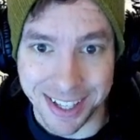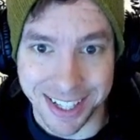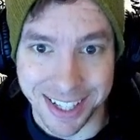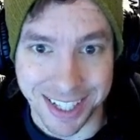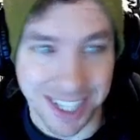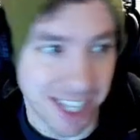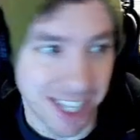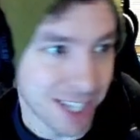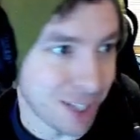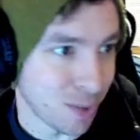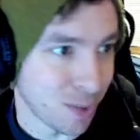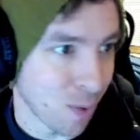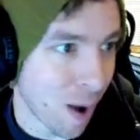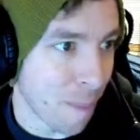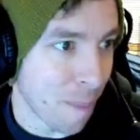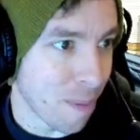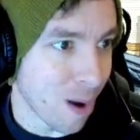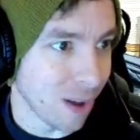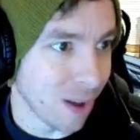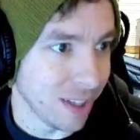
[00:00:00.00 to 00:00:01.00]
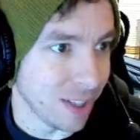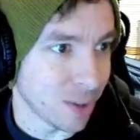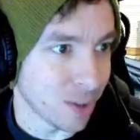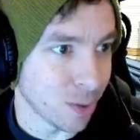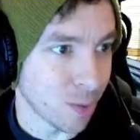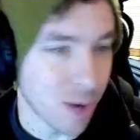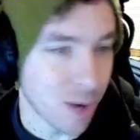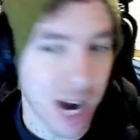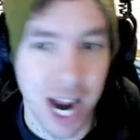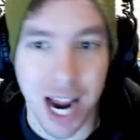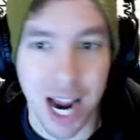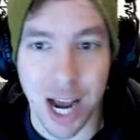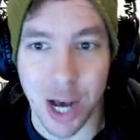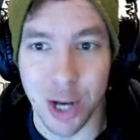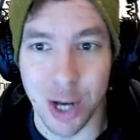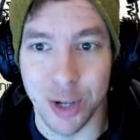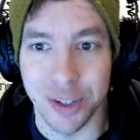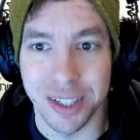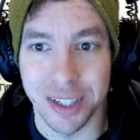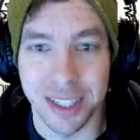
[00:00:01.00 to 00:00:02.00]
Swap all these
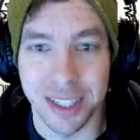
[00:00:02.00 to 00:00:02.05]
around.